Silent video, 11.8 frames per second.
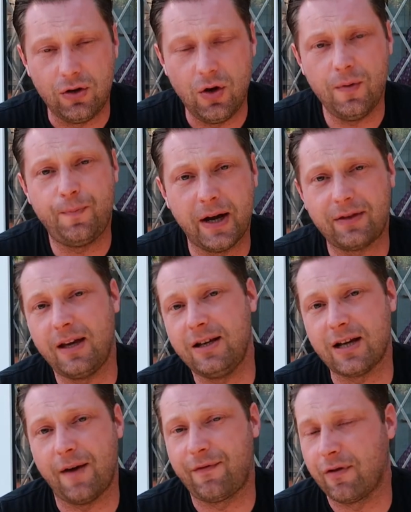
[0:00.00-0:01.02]
You pick
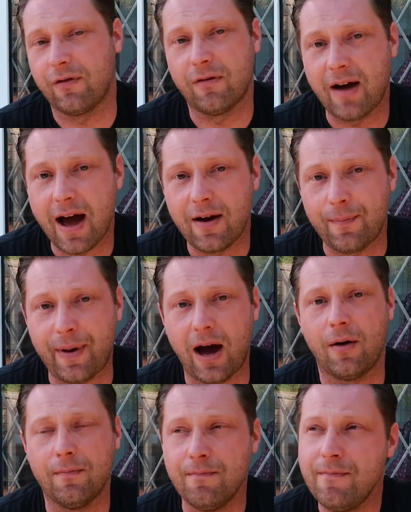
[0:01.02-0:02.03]
these up for around
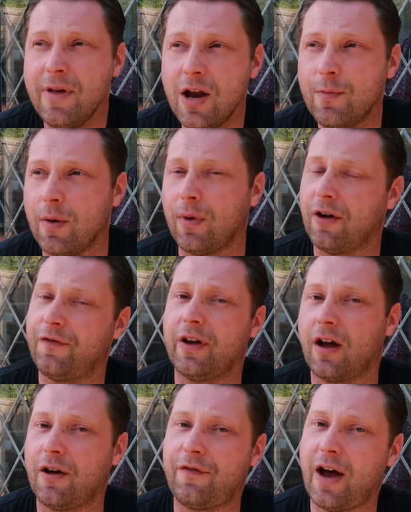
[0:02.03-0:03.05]
about minimum, I
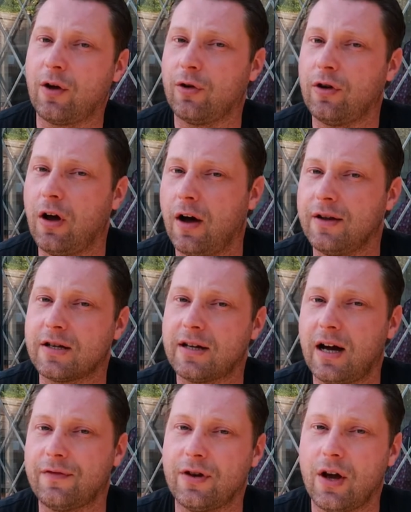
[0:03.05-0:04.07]
think I found online this
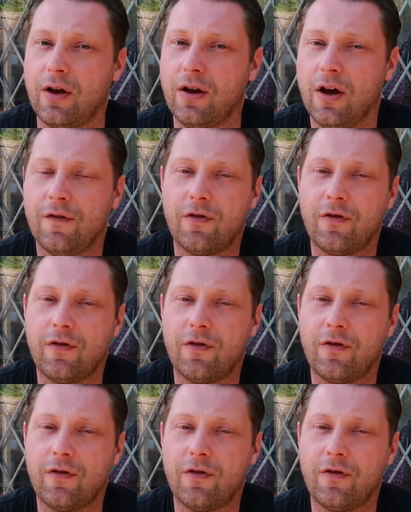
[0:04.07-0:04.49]
afternoon,